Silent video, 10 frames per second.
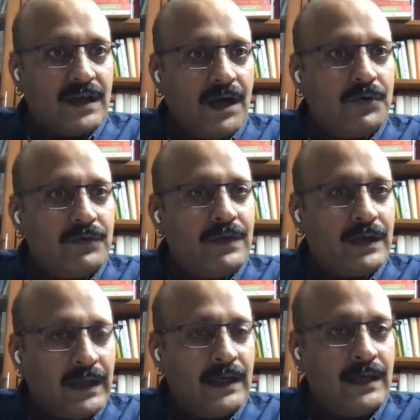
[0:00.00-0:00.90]
how do we
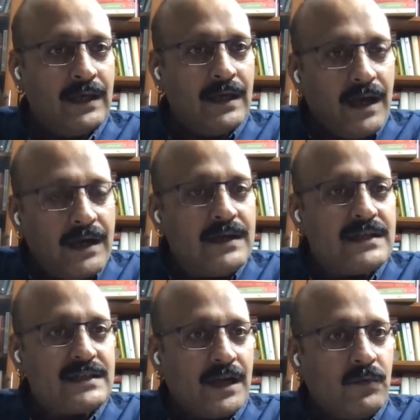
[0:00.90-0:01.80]
really
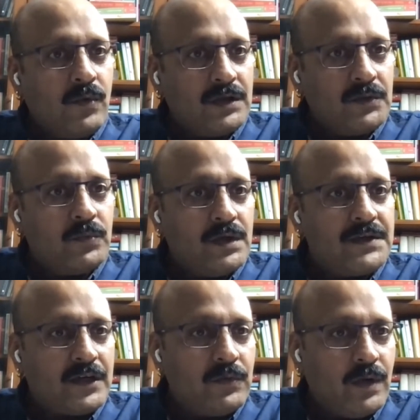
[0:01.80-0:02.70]
understand what the
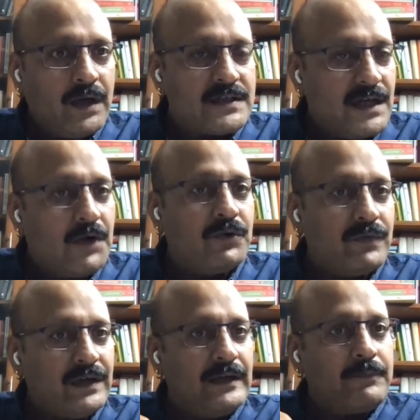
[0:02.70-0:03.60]
world requires? How do
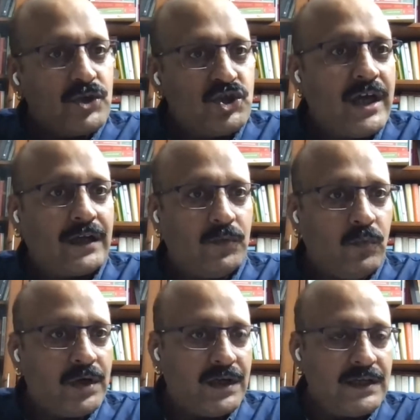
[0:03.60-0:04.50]
we really project
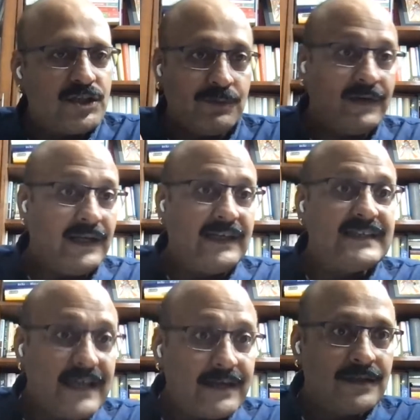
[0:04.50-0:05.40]
what needs to be really
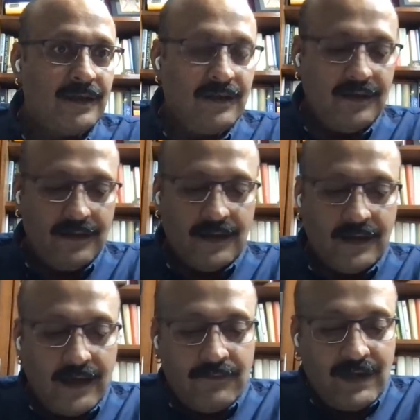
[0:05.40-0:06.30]
set?
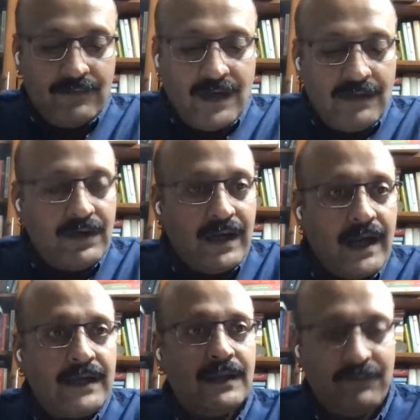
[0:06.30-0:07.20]
And we have never
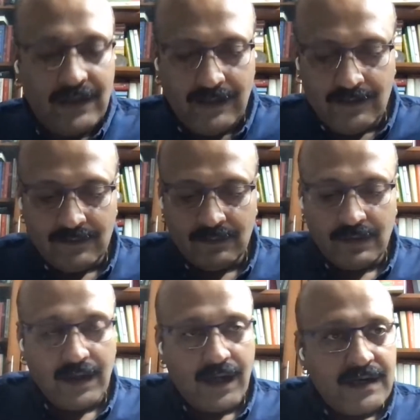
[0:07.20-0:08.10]
had that very
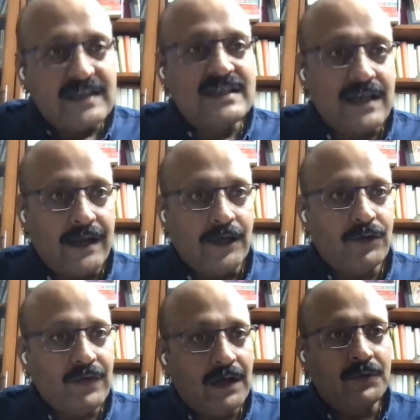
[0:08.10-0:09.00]

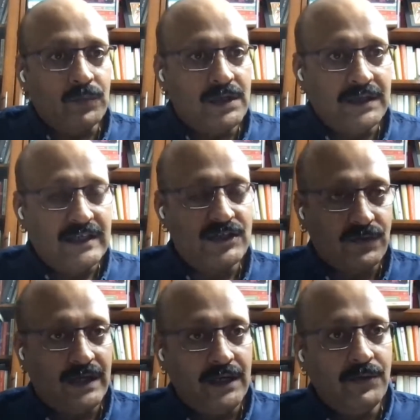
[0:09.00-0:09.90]
understanding of how the world needs
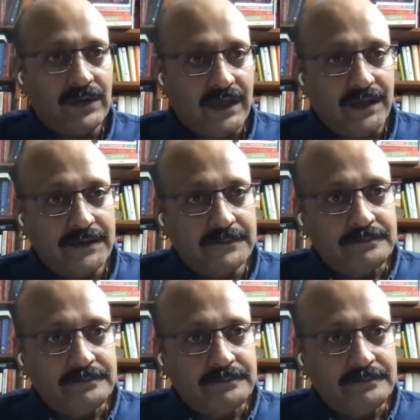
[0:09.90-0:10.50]
to really look at it.